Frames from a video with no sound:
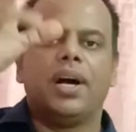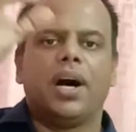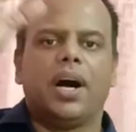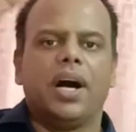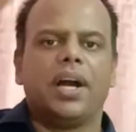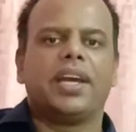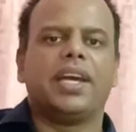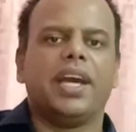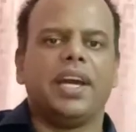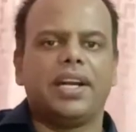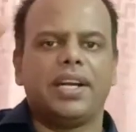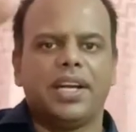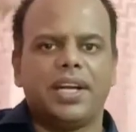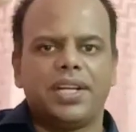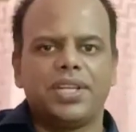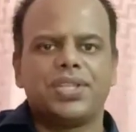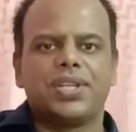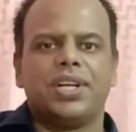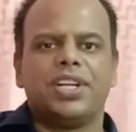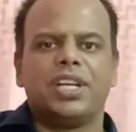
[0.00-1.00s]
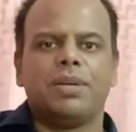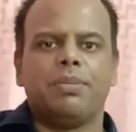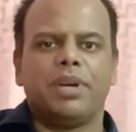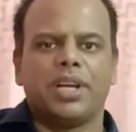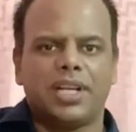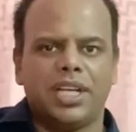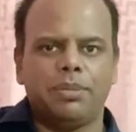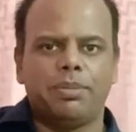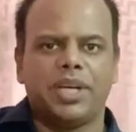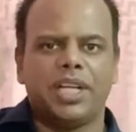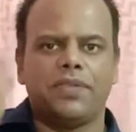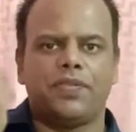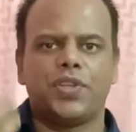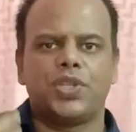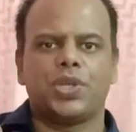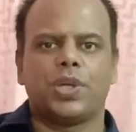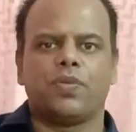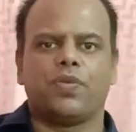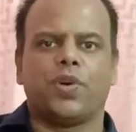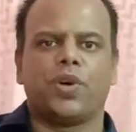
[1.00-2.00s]
again it is ultimately
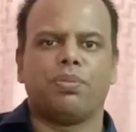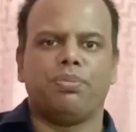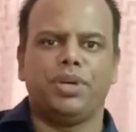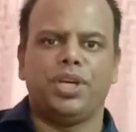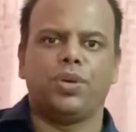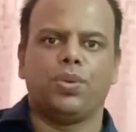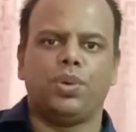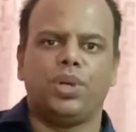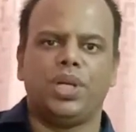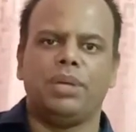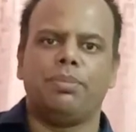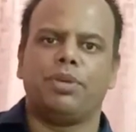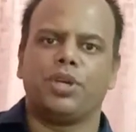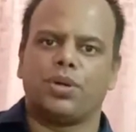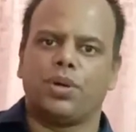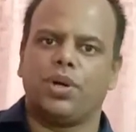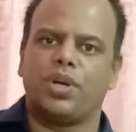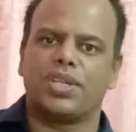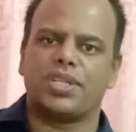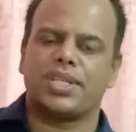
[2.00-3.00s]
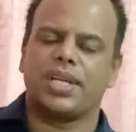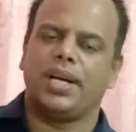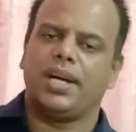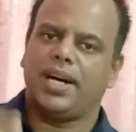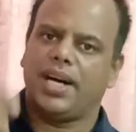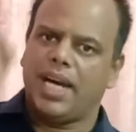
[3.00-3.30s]
beneficial for me only because